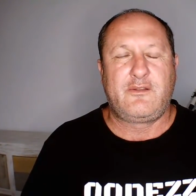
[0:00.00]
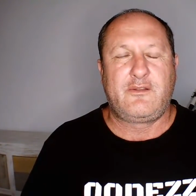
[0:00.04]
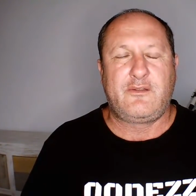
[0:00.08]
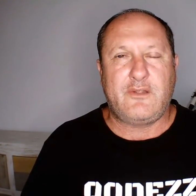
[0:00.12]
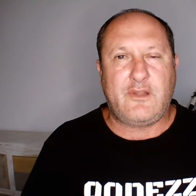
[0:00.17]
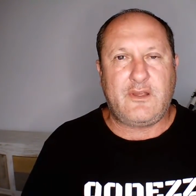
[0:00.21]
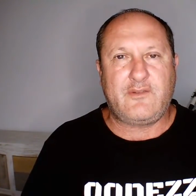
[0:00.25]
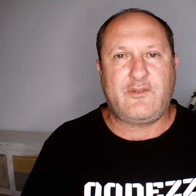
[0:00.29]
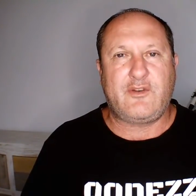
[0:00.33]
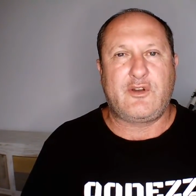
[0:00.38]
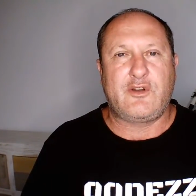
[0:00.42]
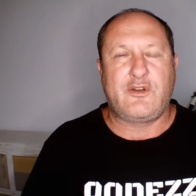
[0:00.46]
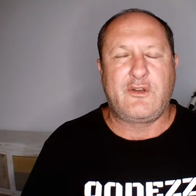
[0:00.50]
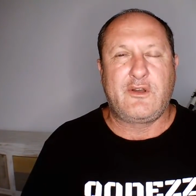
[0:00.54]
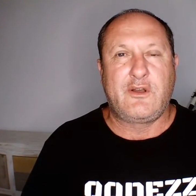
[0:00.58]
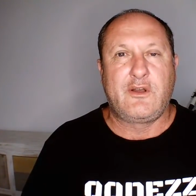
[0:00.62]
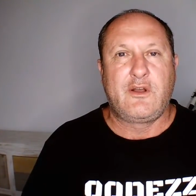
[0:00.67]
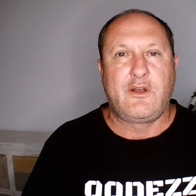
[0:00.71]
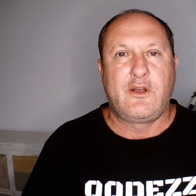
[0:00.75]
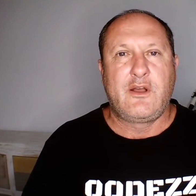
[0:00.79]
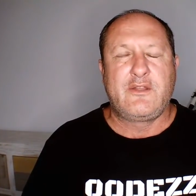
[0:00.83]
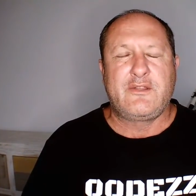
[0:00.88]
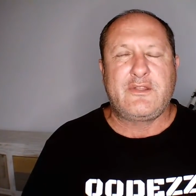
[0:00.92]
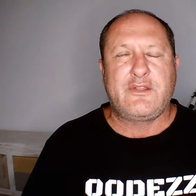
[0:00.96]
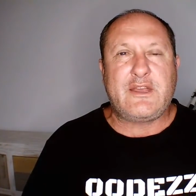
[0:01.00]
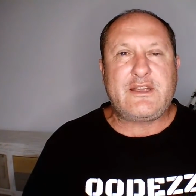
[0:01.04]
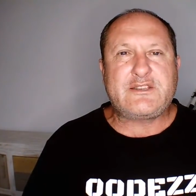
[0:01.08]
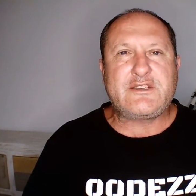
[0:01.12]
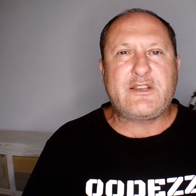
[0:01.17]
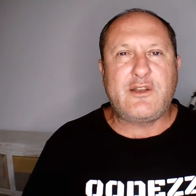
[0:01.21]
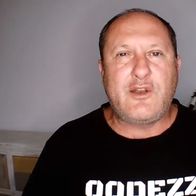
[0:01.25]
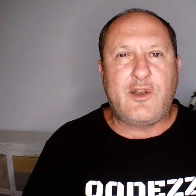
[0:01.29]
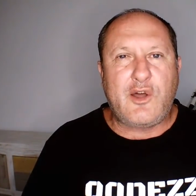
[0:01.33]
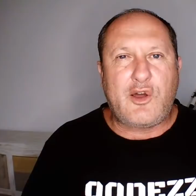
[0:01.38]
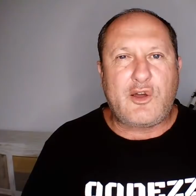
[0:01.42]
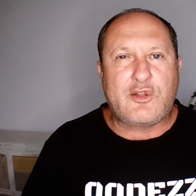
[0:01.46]
Never. There's
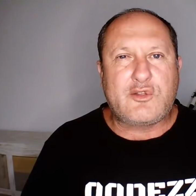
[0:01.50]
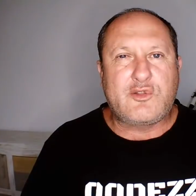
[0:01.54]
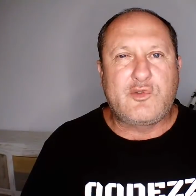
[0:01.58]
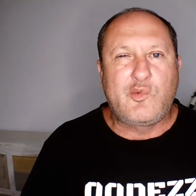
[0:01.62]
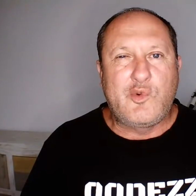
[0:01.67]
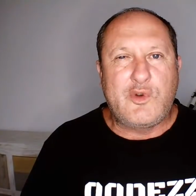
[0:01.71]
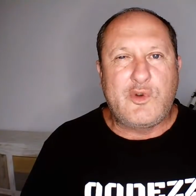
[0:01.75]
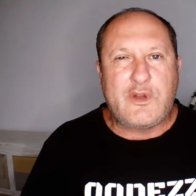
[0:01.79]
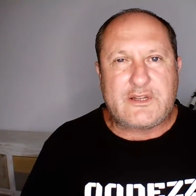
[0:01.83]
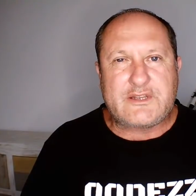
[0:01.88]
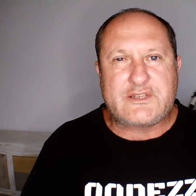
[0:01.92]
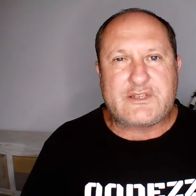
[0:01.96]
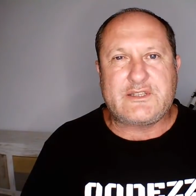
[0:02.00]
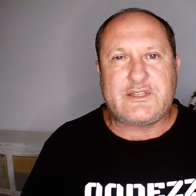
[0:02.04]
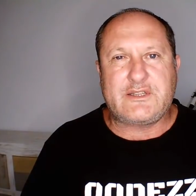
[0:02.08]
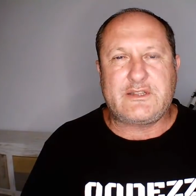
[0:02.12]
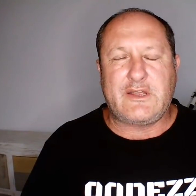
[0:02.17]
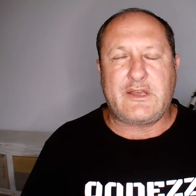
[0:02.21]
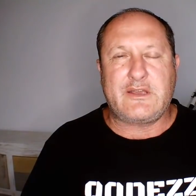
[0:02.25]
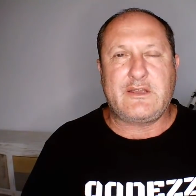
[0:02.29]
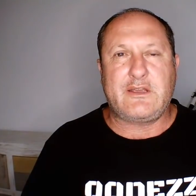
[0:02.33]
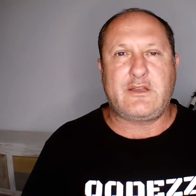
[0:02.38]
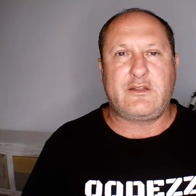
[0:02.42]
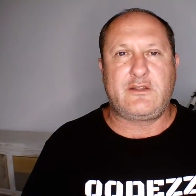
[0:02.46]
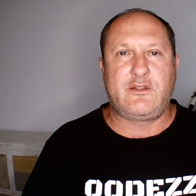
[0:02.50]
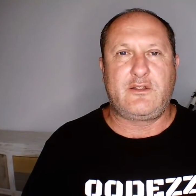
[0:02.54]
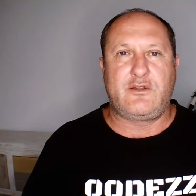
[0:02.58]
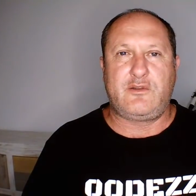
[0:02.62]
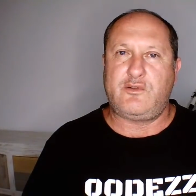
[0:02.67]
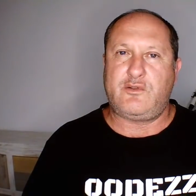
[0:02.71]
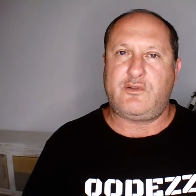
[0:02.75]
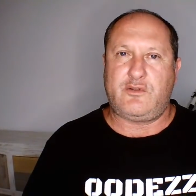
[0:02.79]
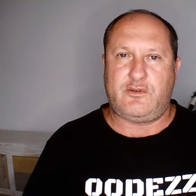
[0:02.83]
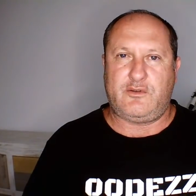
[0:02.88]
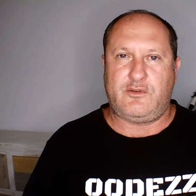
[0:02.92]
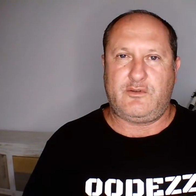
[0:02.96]
a lot worse that they can
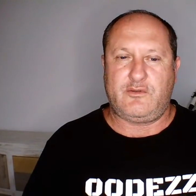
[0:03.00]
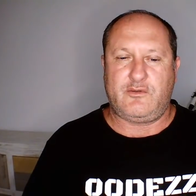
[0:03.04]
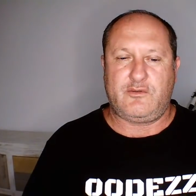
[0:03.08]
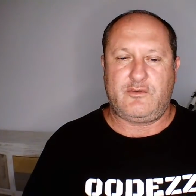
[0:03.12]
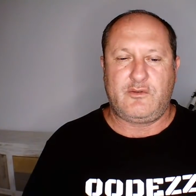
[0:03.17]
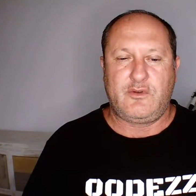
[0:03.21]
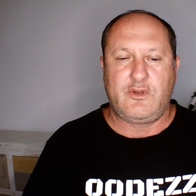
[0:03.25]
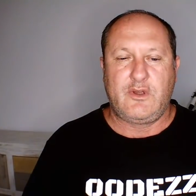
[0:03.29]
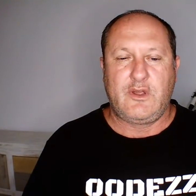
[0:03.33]
do to you.